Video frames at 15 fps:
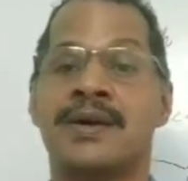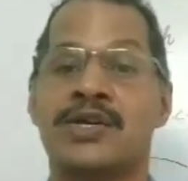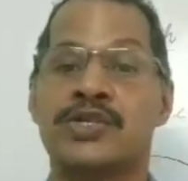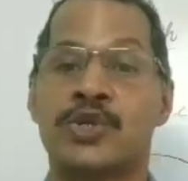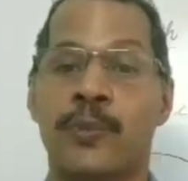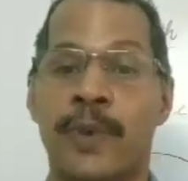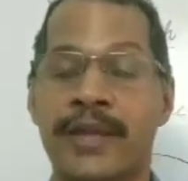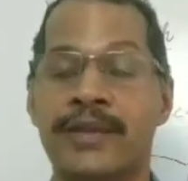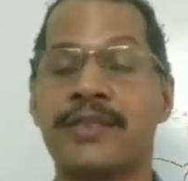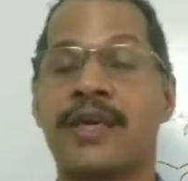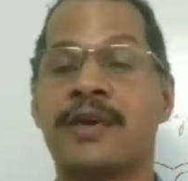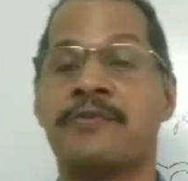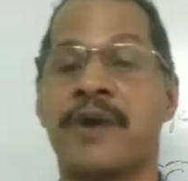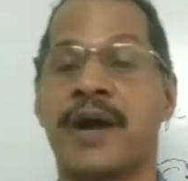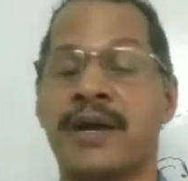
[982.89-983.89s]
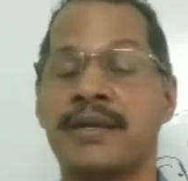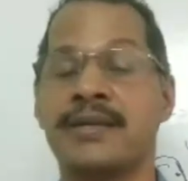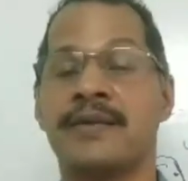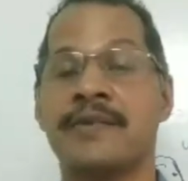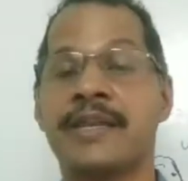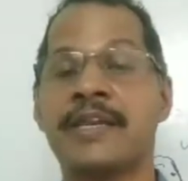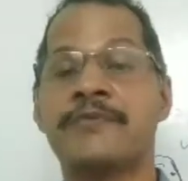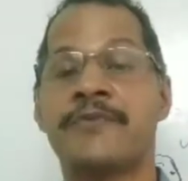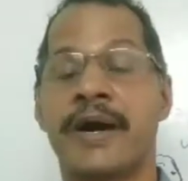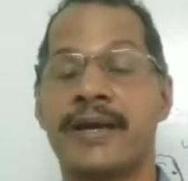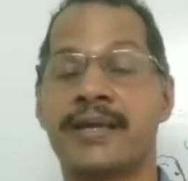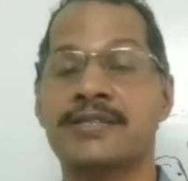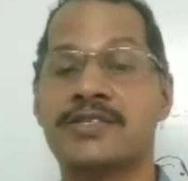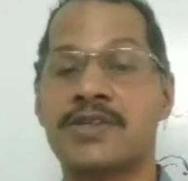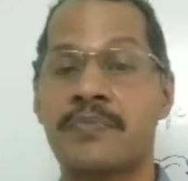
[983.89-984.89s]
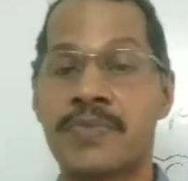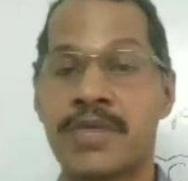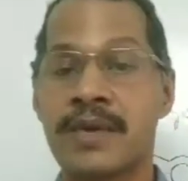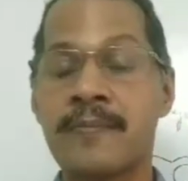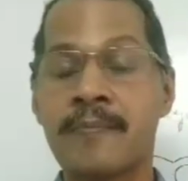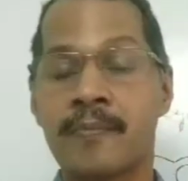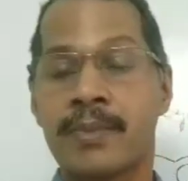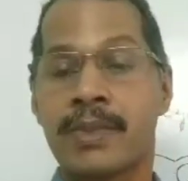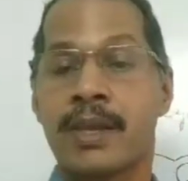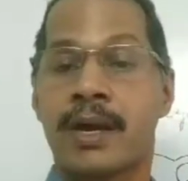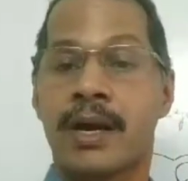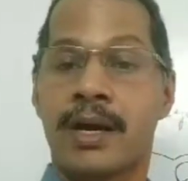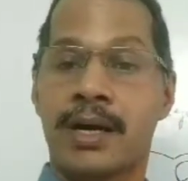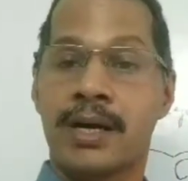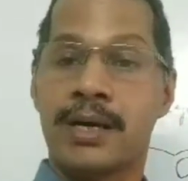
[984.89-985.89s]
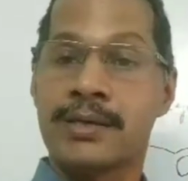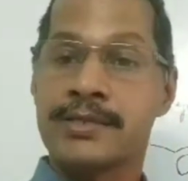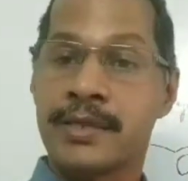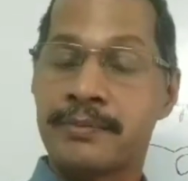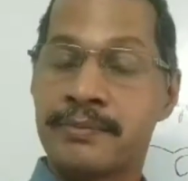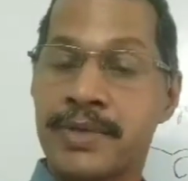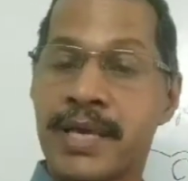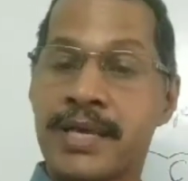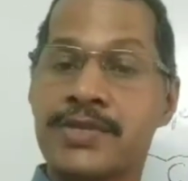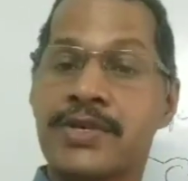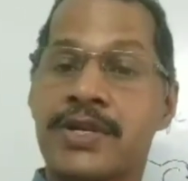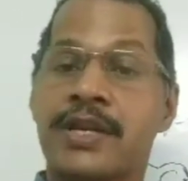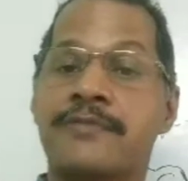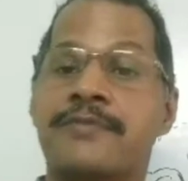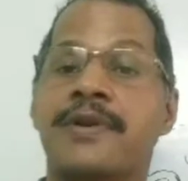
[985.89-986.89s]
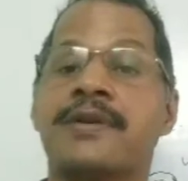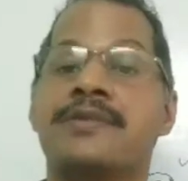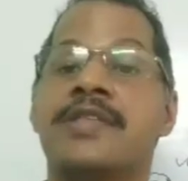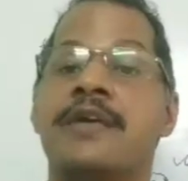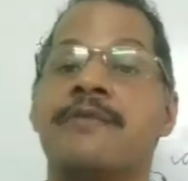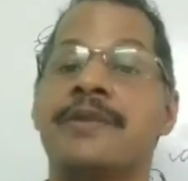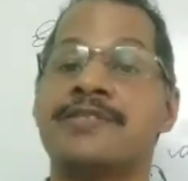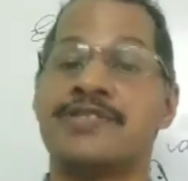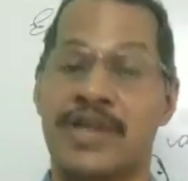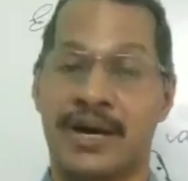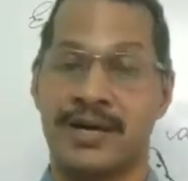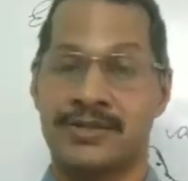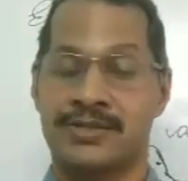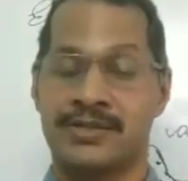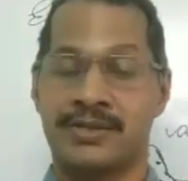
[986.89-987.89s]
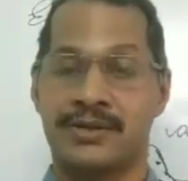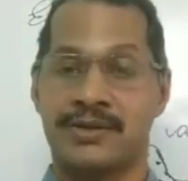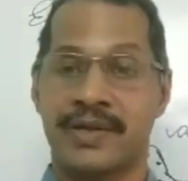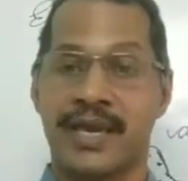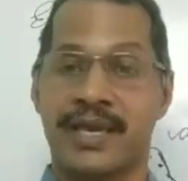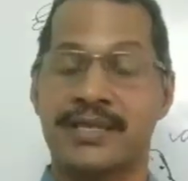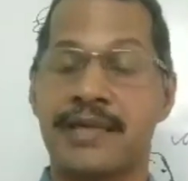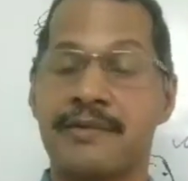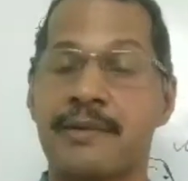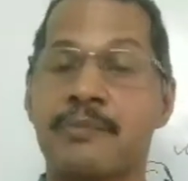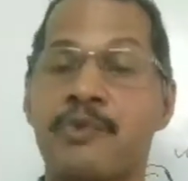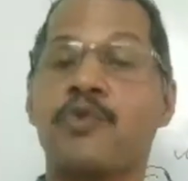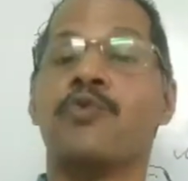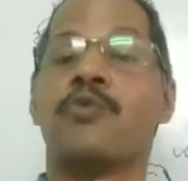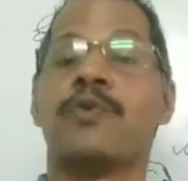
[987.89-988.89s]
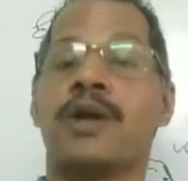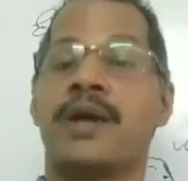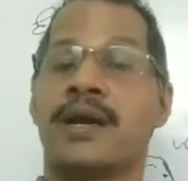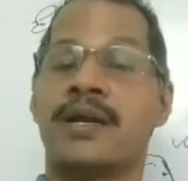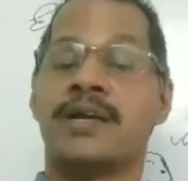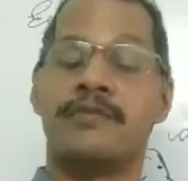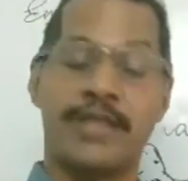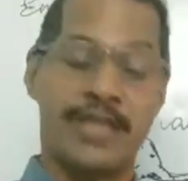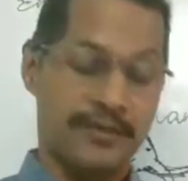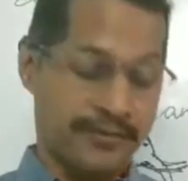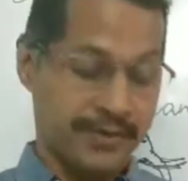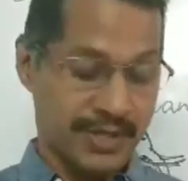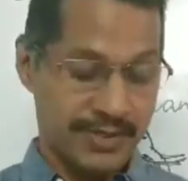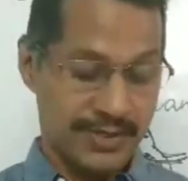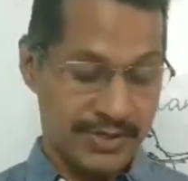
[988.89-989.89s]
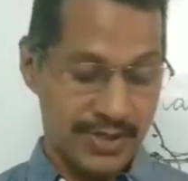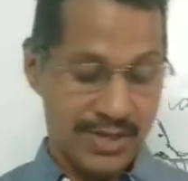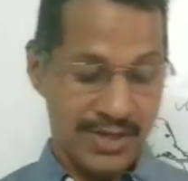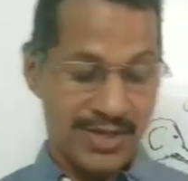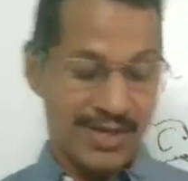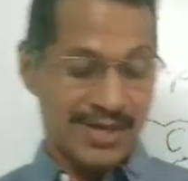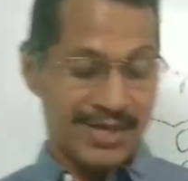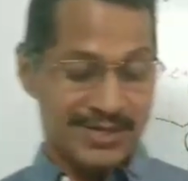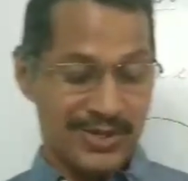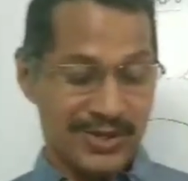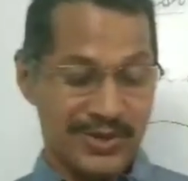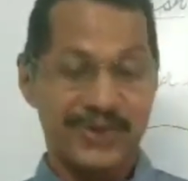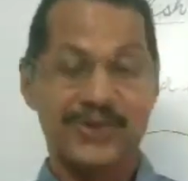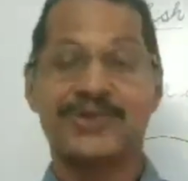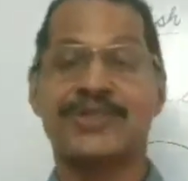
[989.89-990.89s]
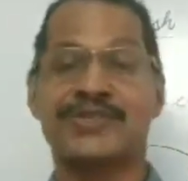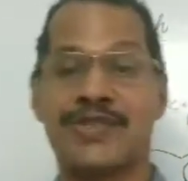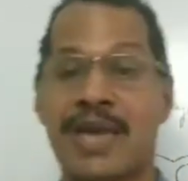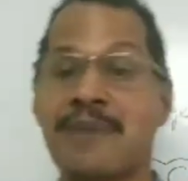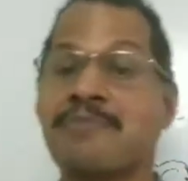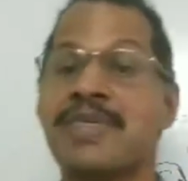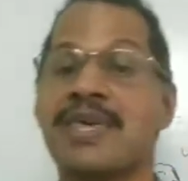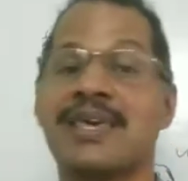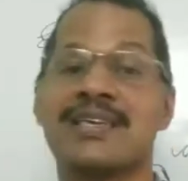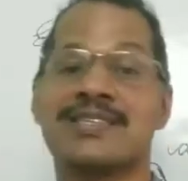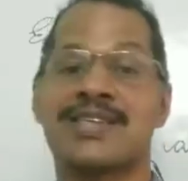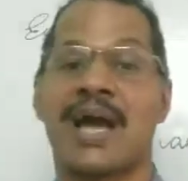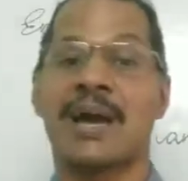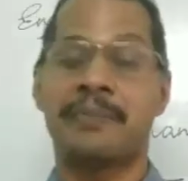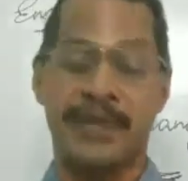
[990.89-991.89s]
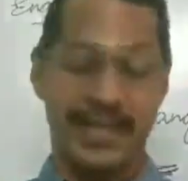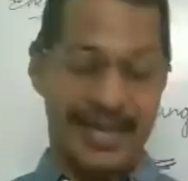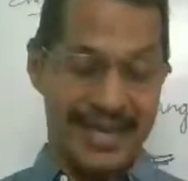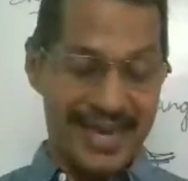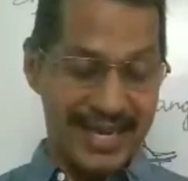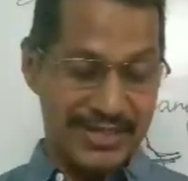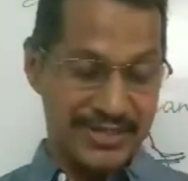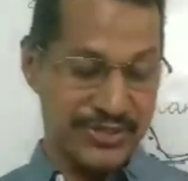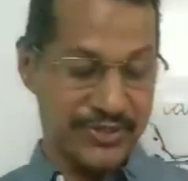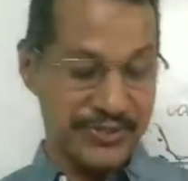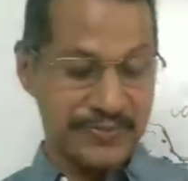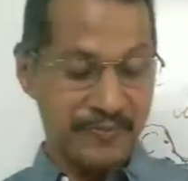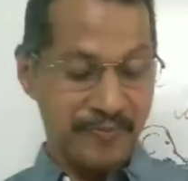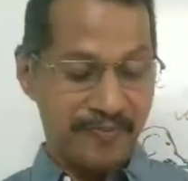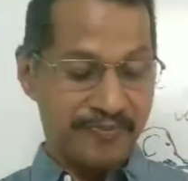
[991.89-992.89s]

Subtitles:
So when they find something, some danger in front, they will charge. Okay, they will move ahead very fast. So the same thing is happening here too.